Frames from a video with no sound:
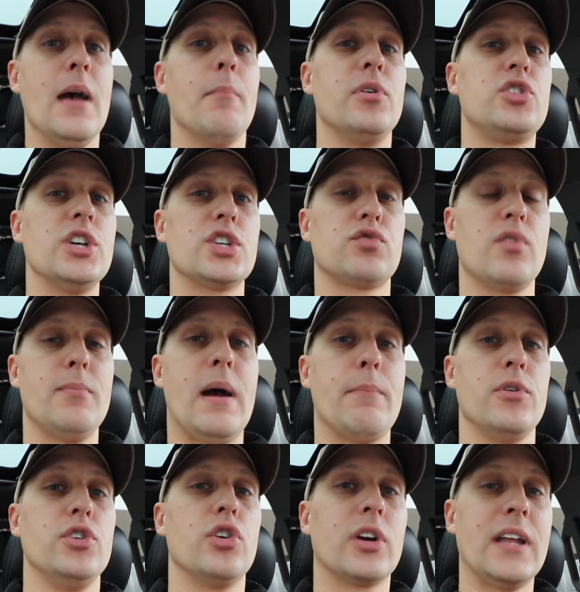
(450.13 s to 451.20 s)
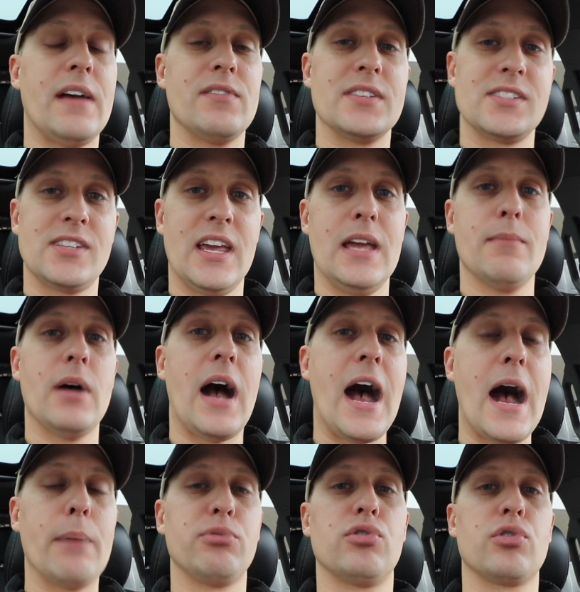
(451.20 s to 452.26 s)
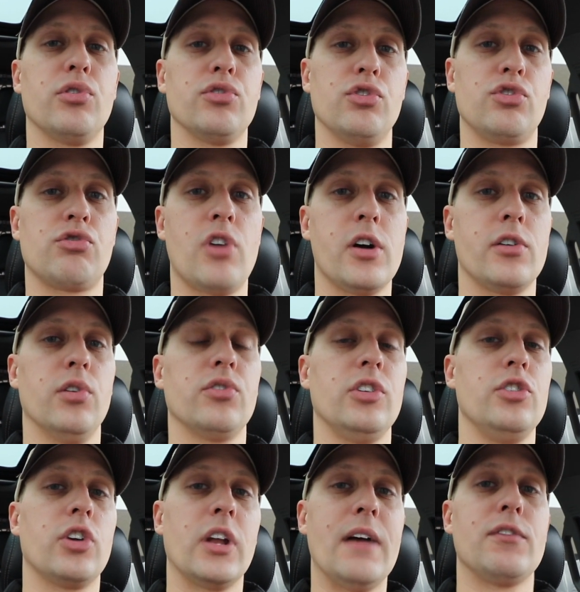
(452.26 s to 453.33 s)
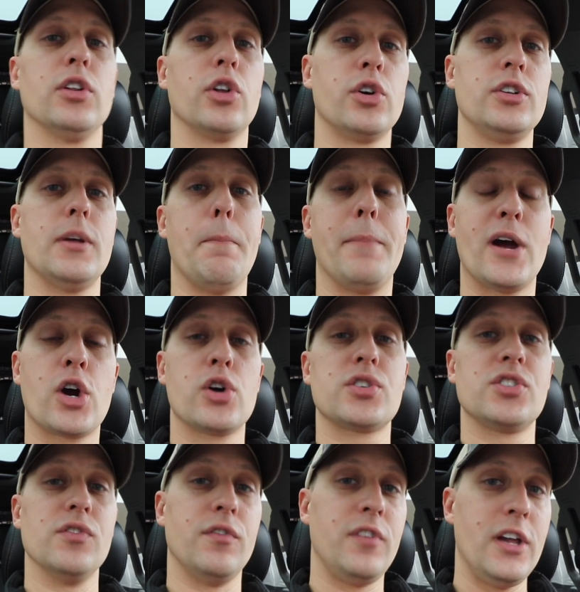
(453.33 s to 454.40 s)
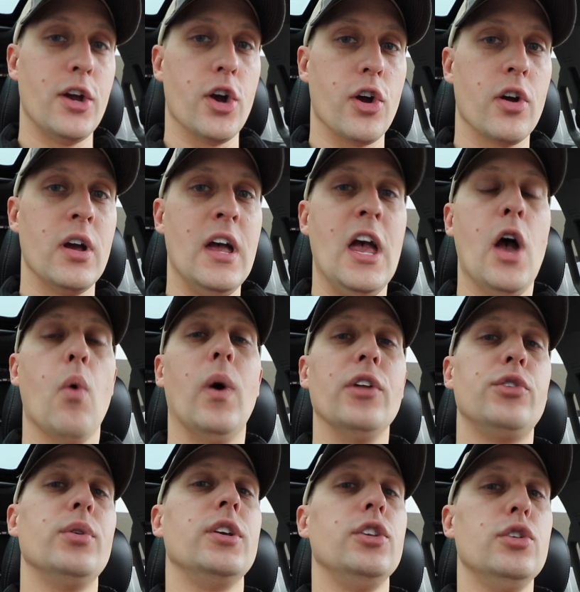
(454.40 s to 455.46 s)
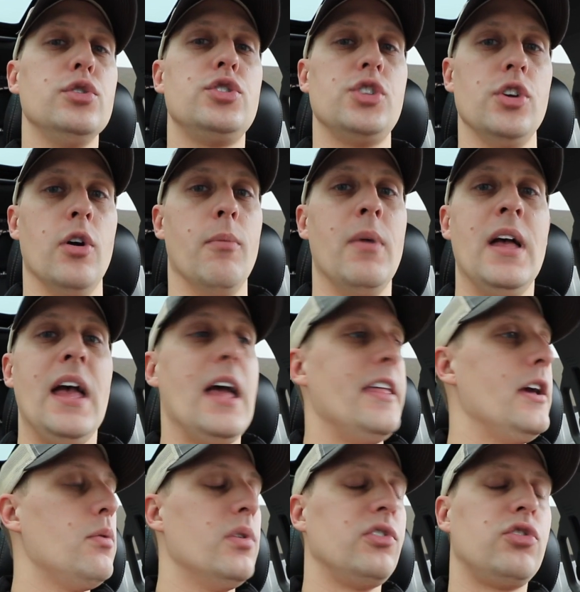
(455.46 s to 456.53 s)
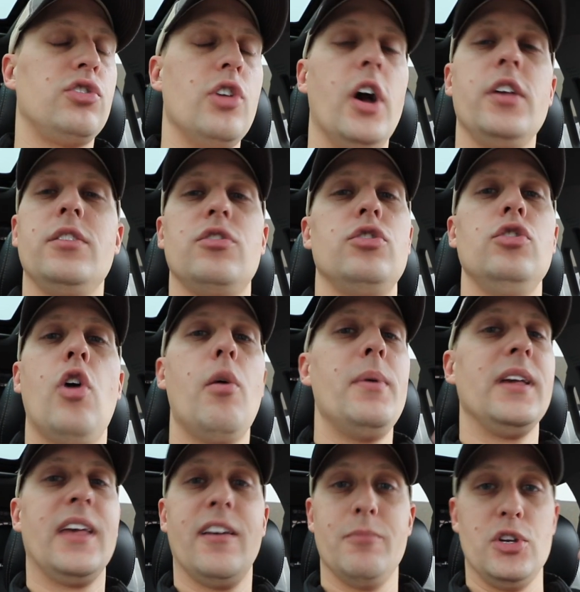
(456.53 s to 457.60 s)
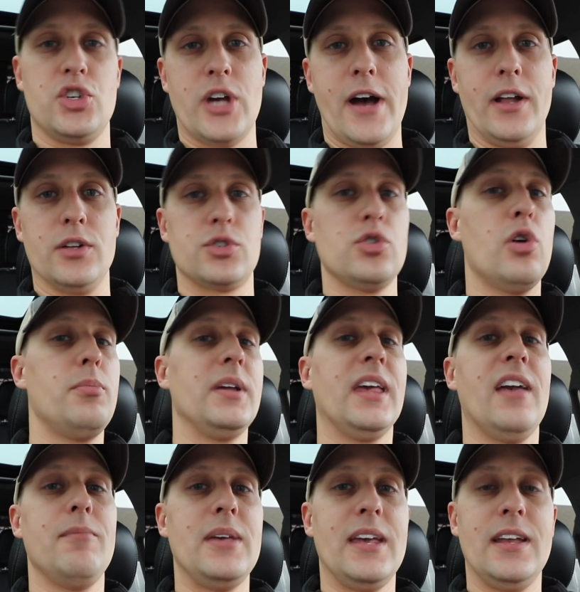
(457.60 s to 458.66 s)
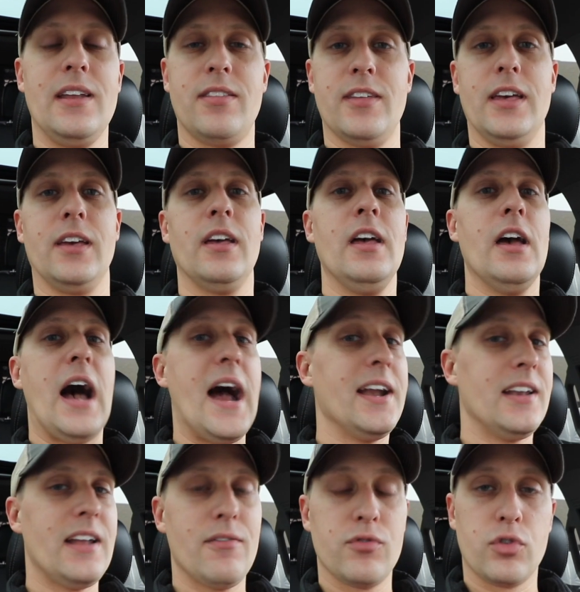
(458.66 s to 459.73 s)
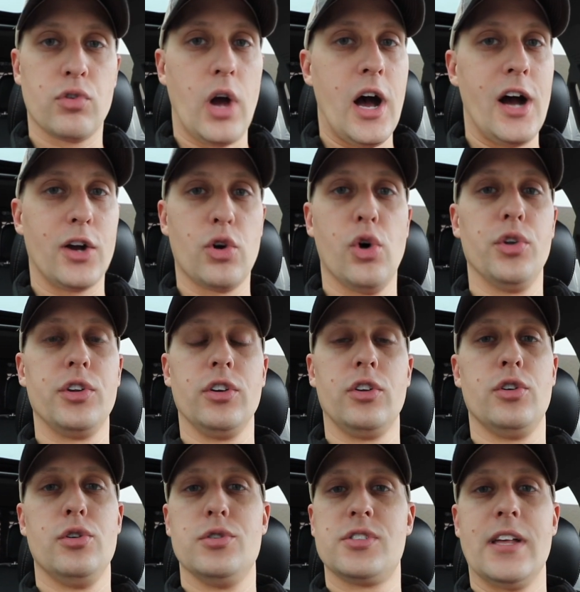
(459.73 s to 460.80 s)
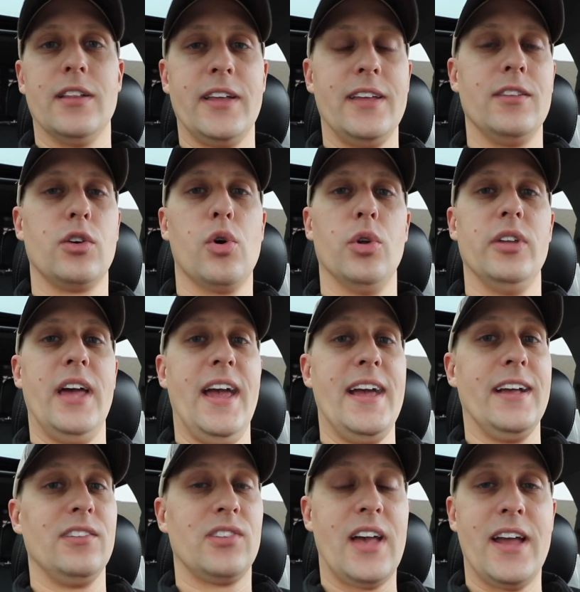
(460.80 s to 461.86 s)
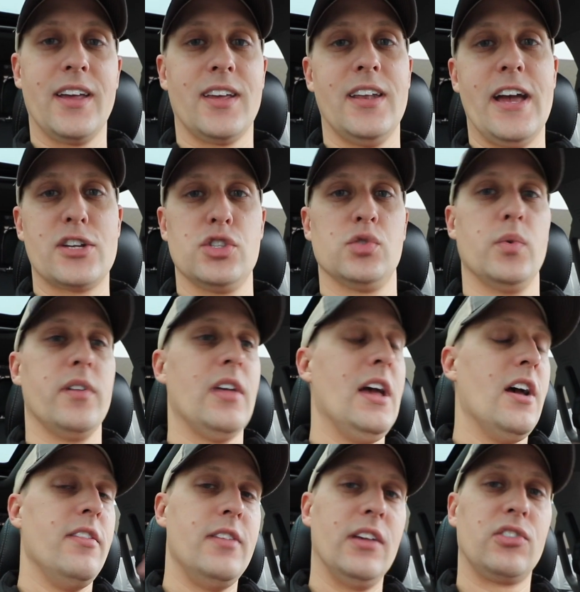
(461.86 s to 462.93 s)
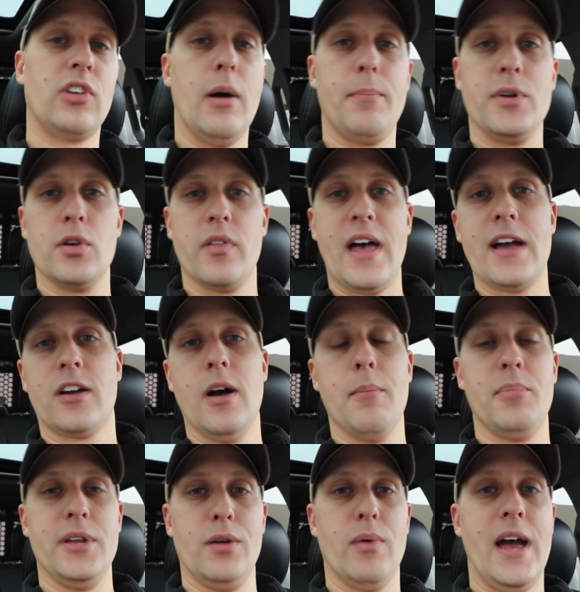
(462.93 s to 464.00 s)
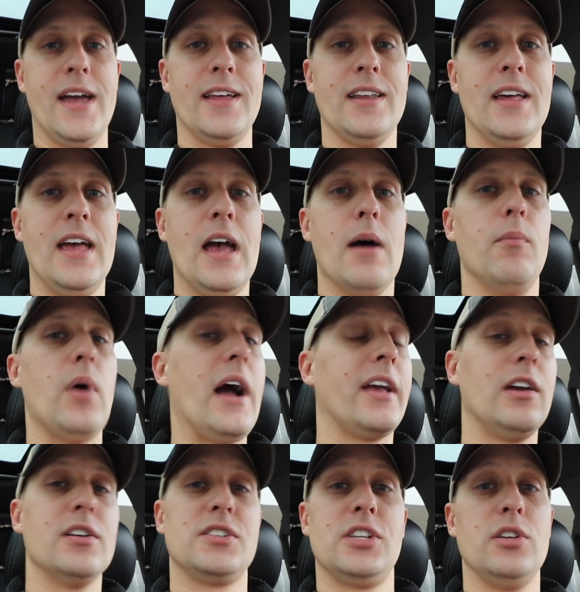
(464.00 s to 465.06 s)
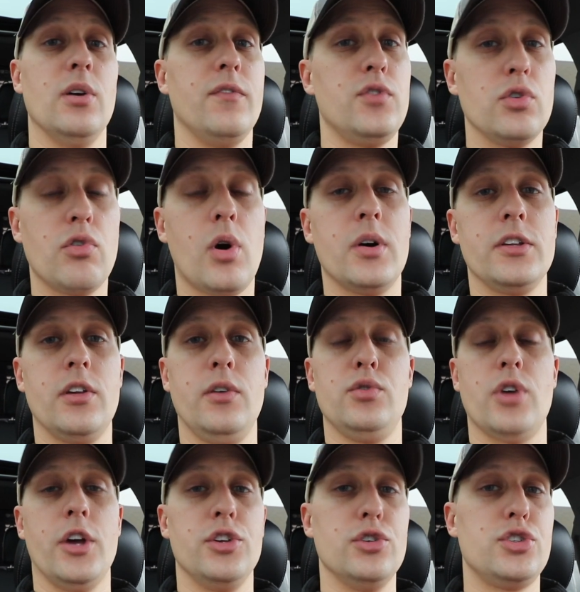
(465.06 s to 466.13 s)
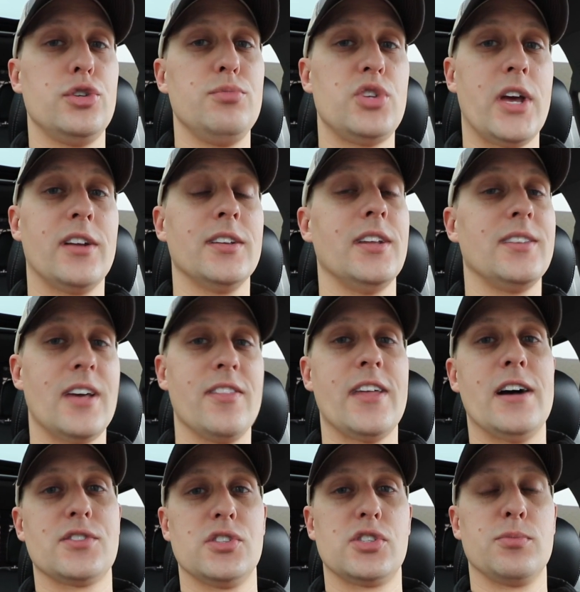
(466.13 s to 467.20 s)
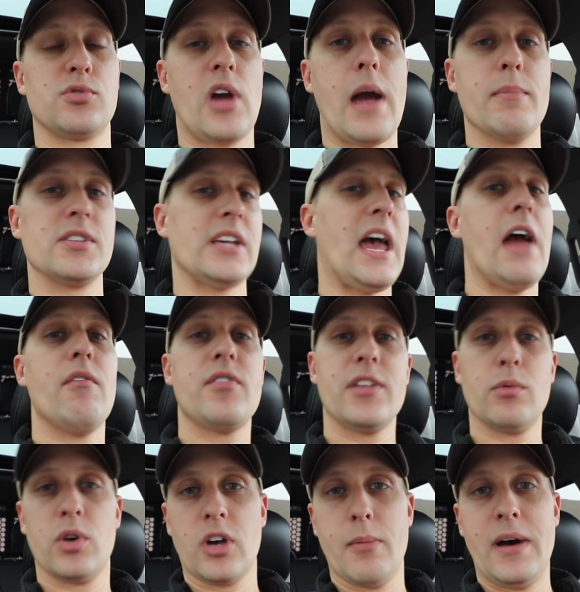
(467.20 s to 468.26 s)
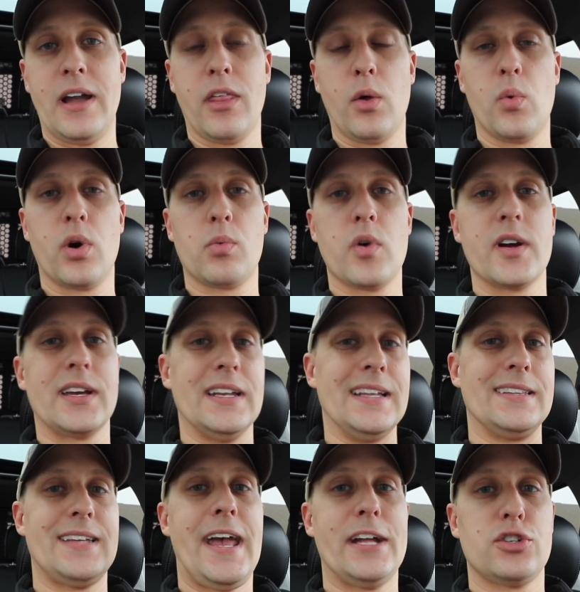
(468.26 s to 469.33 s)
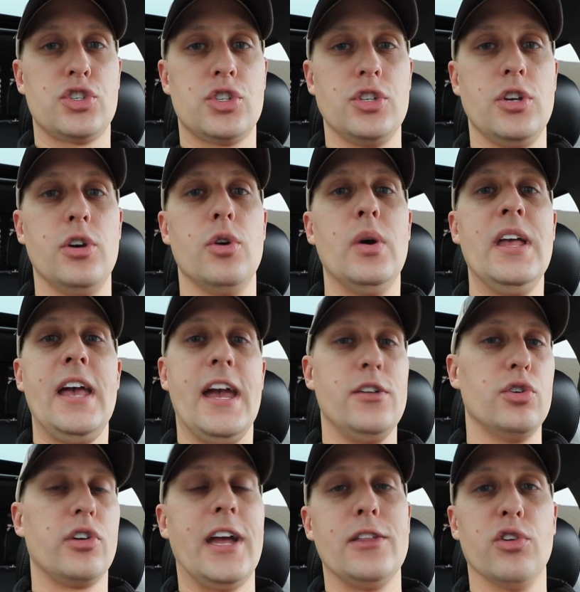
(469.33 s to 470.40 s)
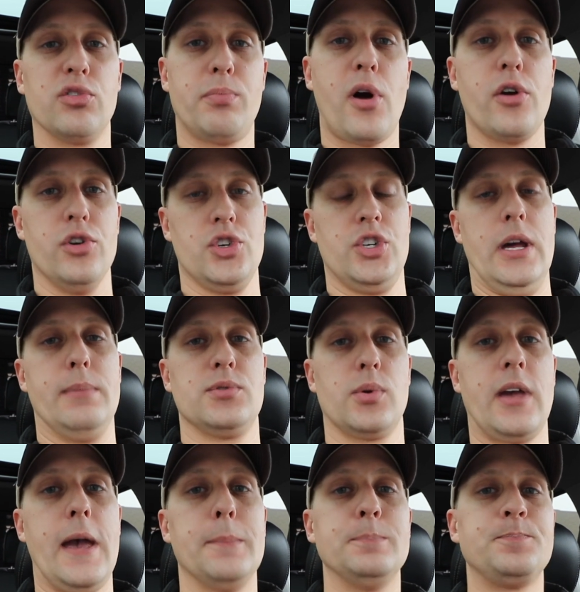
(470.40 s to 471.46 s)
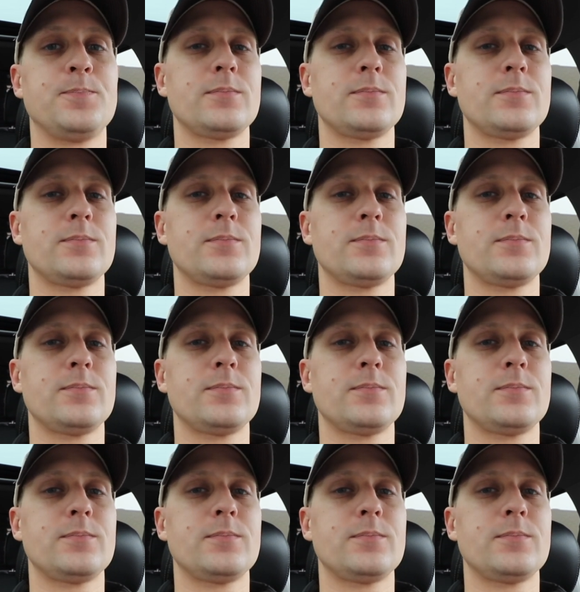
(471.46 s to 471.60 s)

But just remember, you're gonna have the same obstacles and struggles, and you're gonna have to learn to persevere while doing YouTube. It was, uh, nobody gave me shout outs, nobody gave me anything. I didn't have uh, Golden Goose that laid the golden eggs kind of connections with this company or that company, right? I guarantee you, if you grow a, a YouTube channel to 10,000 subscribers, everything will come out of the woodwork and attach to you, and you'll gain those partnerships, okay?